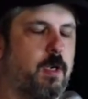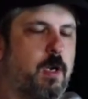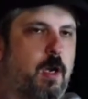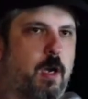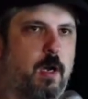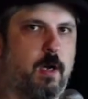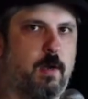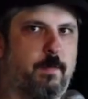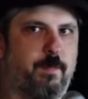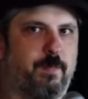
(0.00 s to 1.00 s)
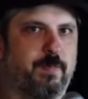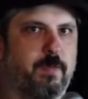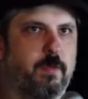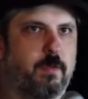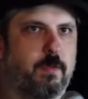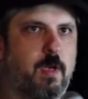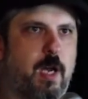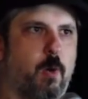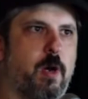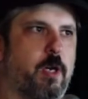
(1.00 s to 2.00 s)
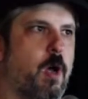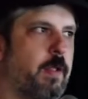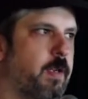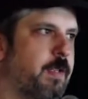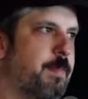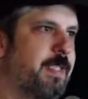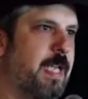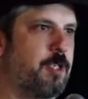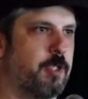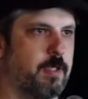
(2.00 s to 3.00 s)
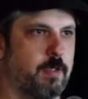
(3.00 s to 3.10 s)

I don't want to call it a limitation,